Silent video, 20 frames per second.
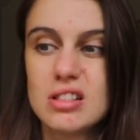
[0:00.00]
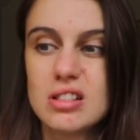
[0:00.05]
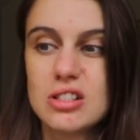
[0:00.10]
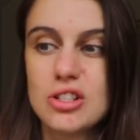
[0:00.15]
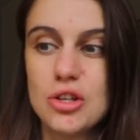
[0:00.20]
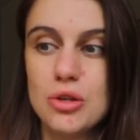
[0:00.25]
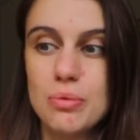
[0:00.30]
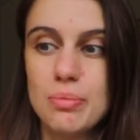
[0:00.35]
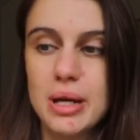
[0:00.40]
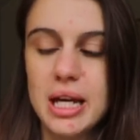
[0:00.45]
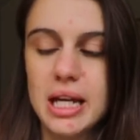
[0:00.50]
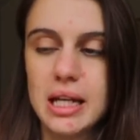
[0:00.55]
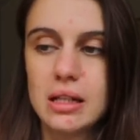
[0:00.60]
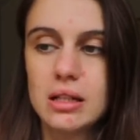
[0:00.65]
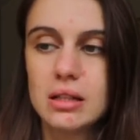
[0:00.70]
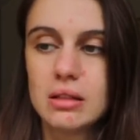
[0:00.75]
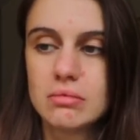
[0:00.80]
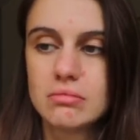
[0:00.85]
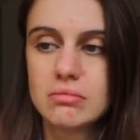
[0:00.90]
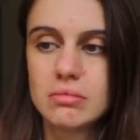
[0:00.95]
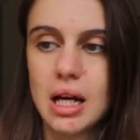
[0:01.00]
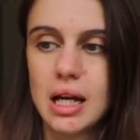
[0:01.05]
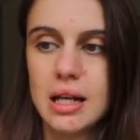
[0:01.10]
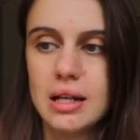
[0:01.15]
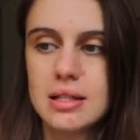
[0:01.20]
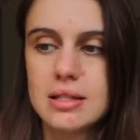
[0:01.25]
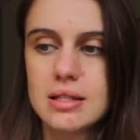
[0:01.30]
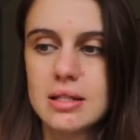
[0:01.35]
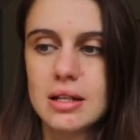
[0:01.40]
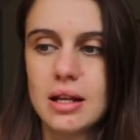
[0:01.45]
too big and
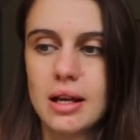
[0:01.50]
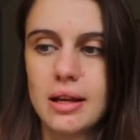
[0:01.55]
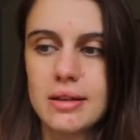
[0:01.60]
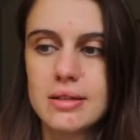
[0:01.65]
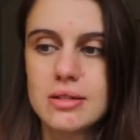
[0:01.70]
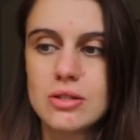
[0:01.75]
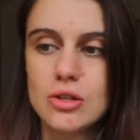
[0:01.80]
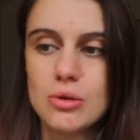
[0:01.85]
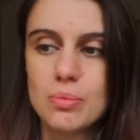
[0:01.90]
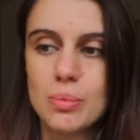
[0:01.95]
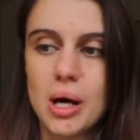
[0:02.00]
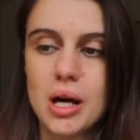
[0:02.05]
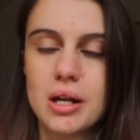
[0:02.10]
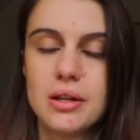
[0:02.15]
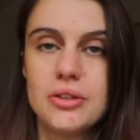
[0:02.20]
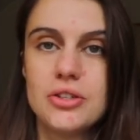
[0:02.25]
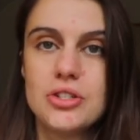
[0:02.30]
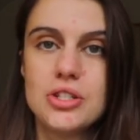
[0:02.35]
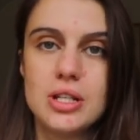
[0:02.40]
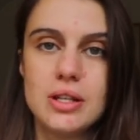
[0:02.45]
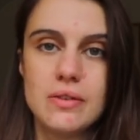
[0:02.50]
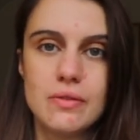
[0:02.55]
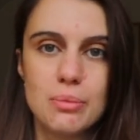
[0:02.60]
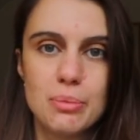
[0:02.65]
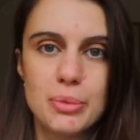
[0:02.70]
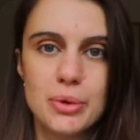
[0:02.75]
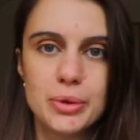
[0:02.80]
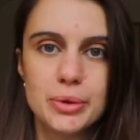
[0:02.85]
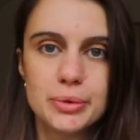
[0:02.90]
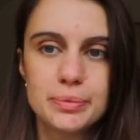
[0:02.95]
isn't like super
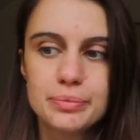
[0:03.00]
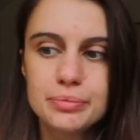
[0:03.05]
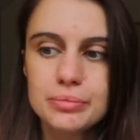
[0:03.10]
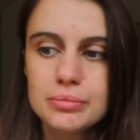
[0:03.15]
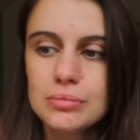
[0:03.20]
unachievable